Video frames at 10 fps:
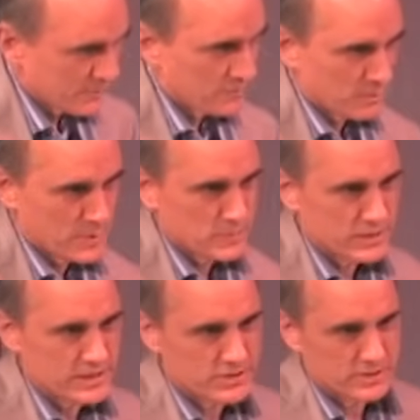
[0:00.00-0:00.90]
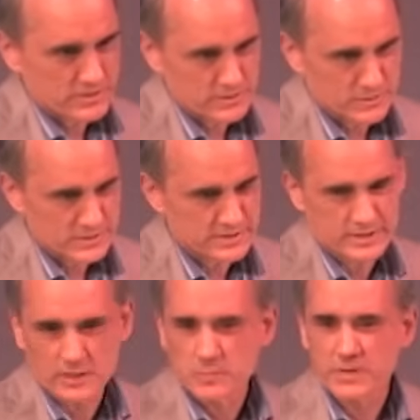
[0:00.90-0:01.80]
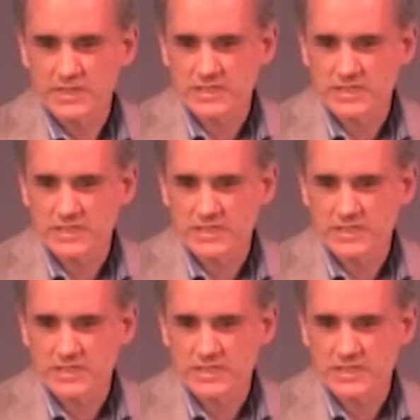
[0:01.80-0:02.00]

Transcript: I'm a former preacher who is still